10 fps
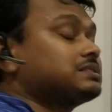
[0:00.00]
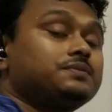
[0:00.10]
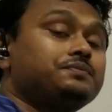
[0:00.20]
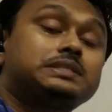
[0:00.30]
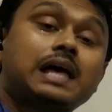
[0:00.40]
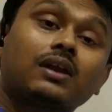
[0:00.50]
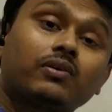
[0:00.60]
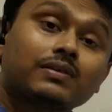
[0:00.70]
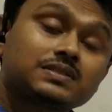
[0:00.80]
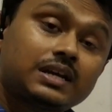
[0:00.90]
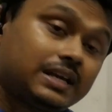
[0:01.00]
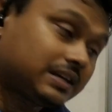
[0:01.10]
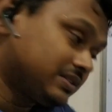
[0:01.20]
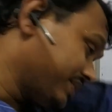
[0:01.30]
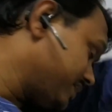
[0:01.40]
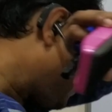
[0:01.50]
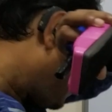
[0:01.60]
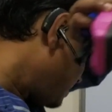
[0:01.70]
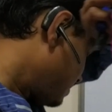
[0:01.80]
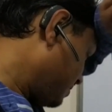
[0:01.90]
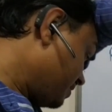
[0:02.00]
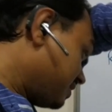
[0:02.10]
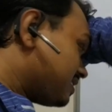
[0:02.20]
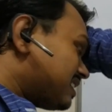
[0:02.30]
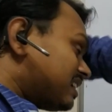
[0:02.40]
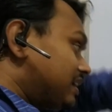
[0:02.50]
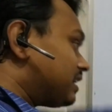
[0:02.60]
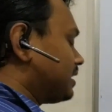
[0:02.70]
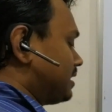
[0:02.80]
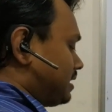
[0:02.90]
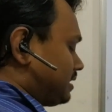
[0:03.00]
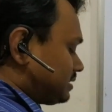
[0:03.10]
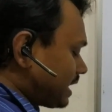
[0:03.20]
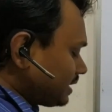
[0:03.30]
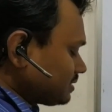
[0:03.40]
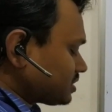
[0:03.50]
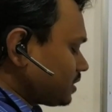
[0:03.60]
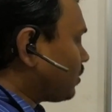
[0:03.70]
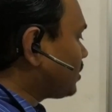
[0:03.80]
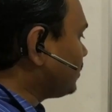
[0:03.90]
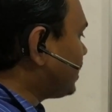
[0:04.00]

step is alkoxide exchange. Fine. Second step, what will